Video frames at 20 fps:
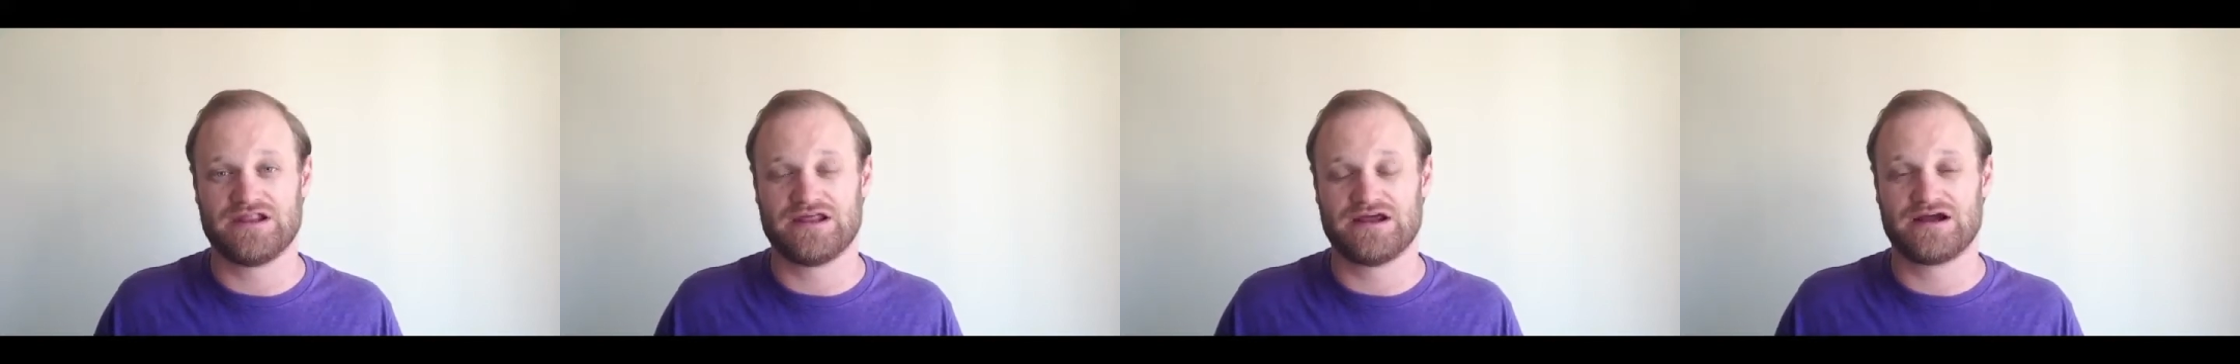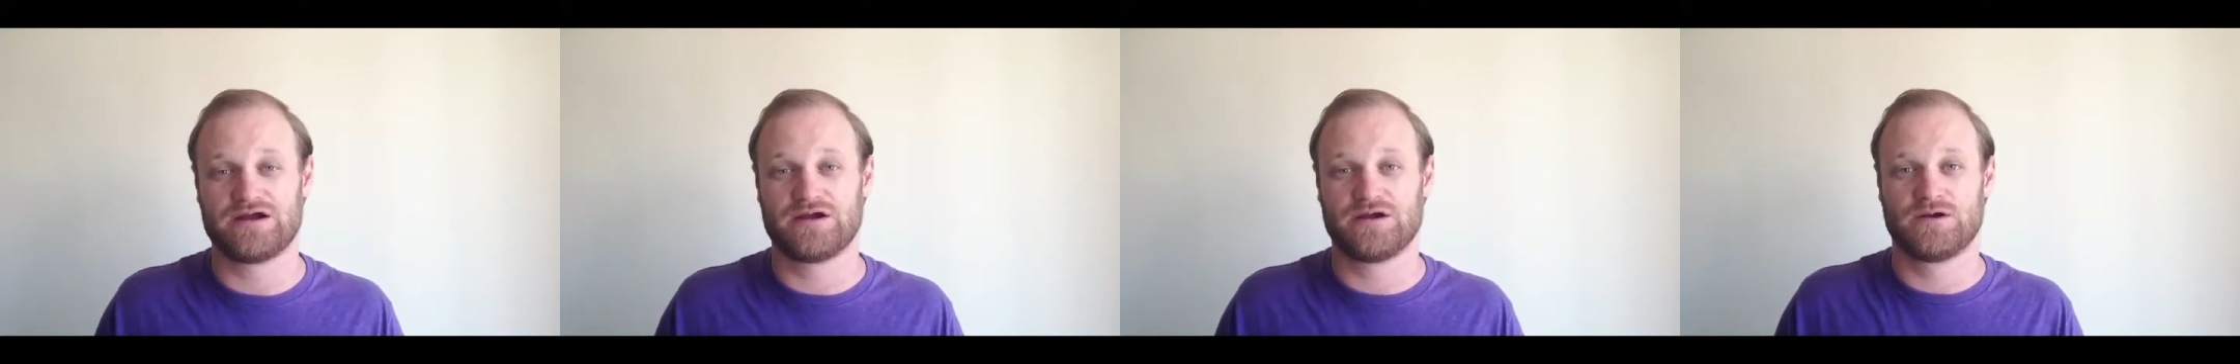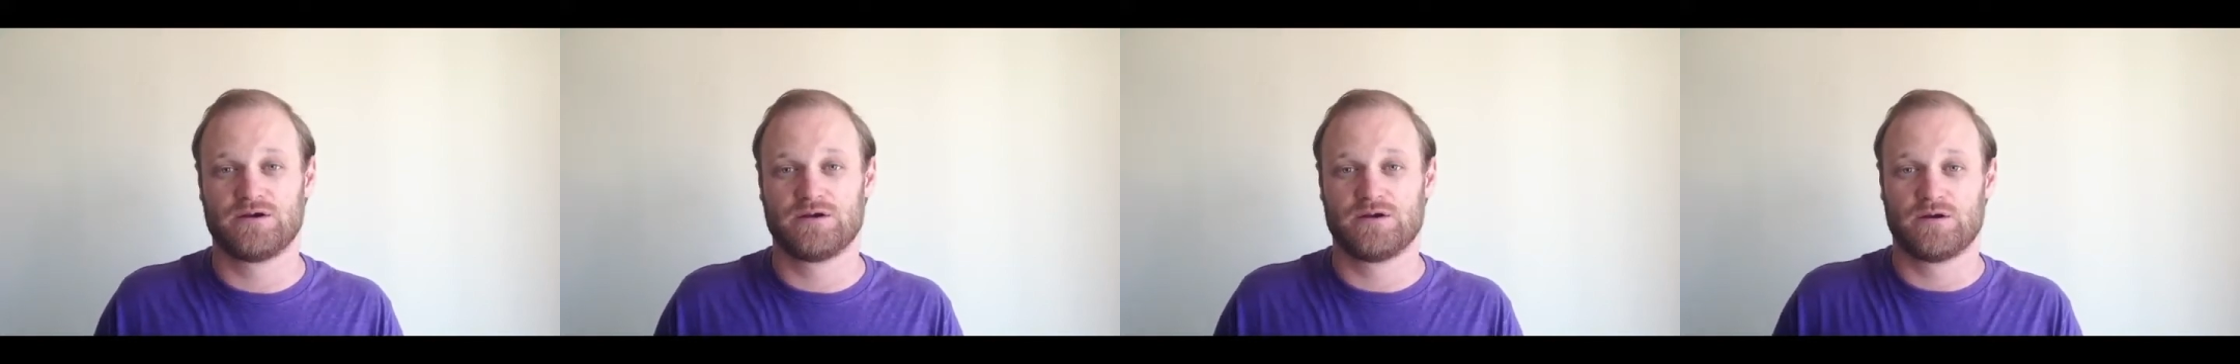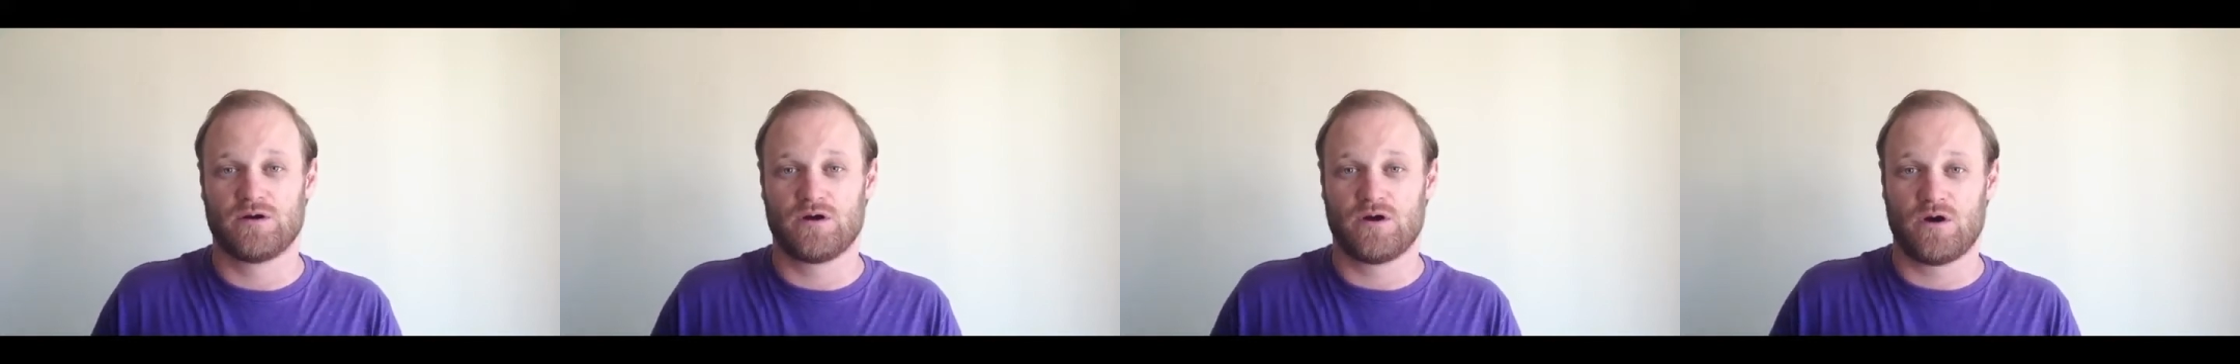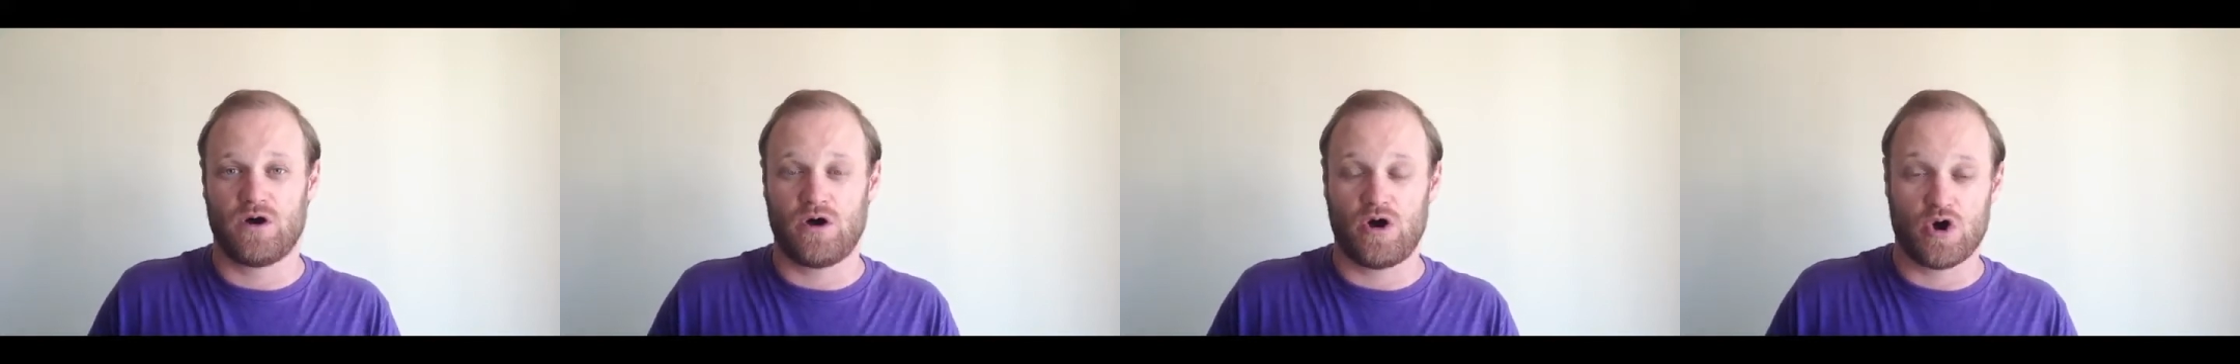their
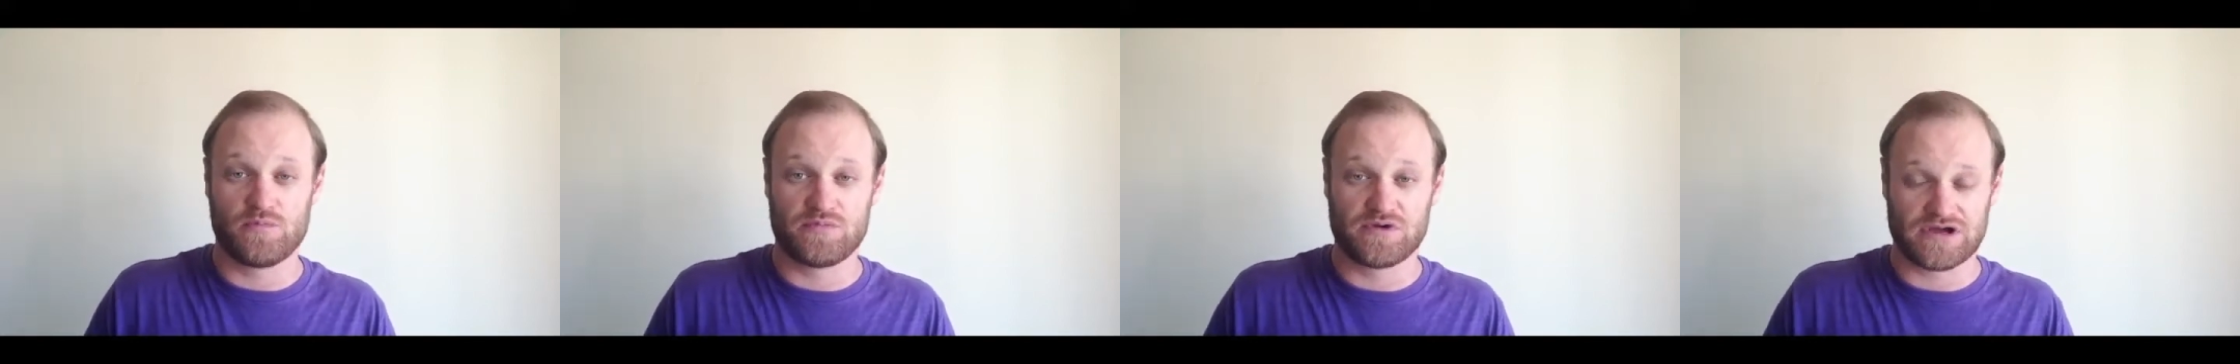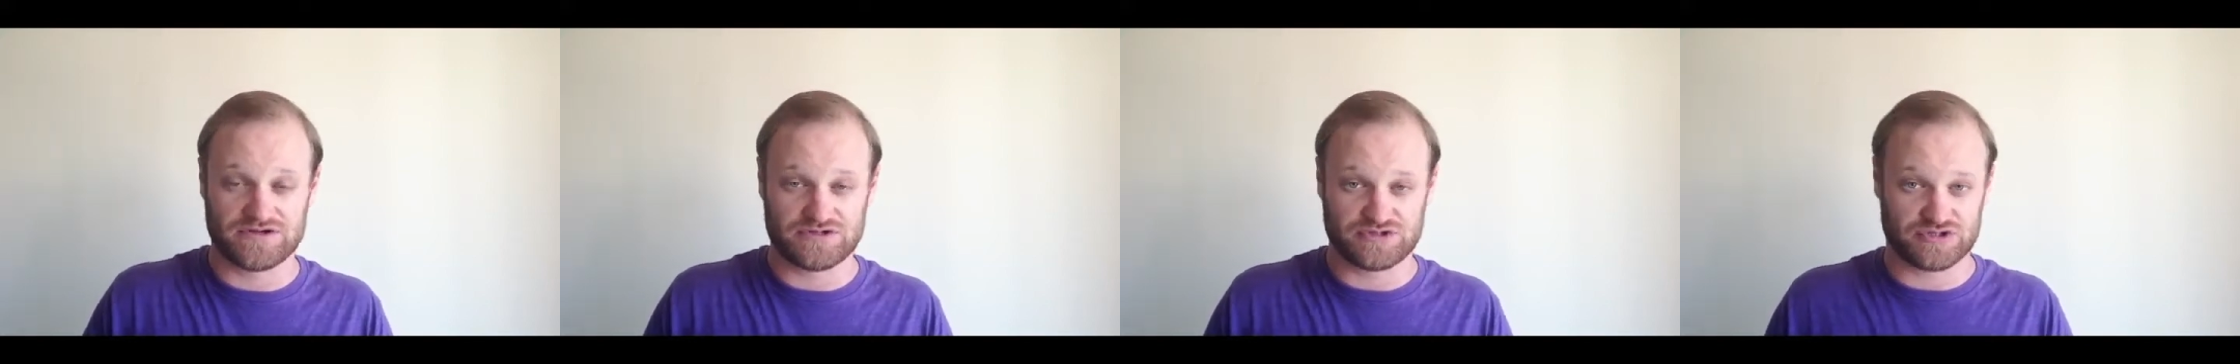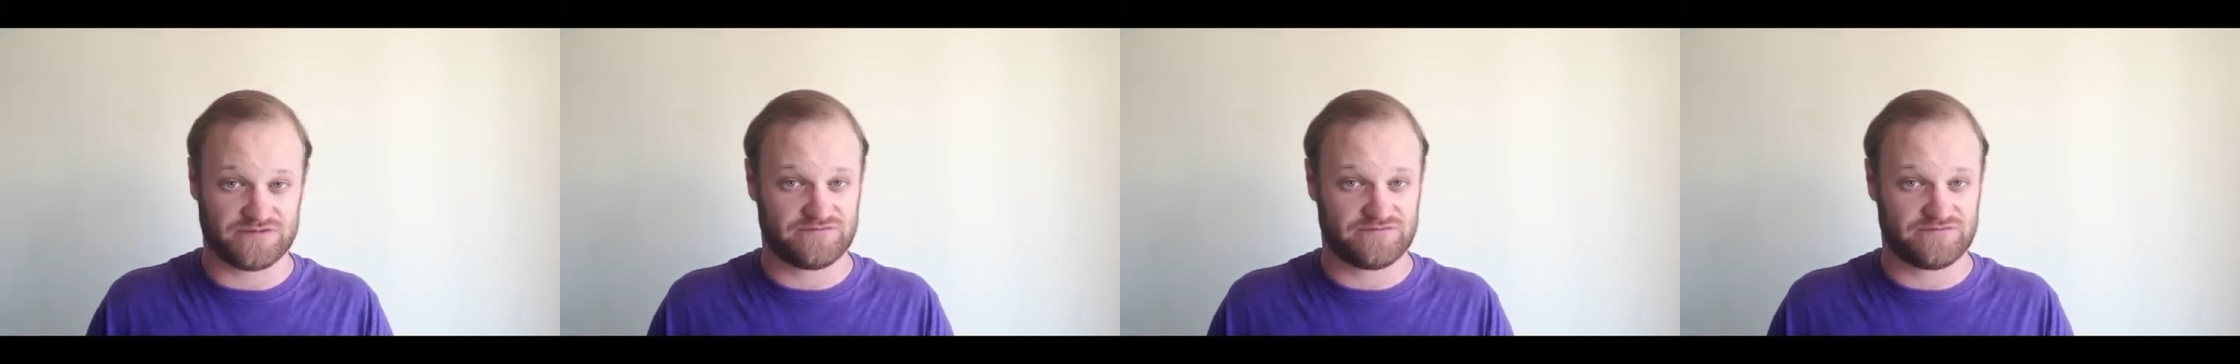home country.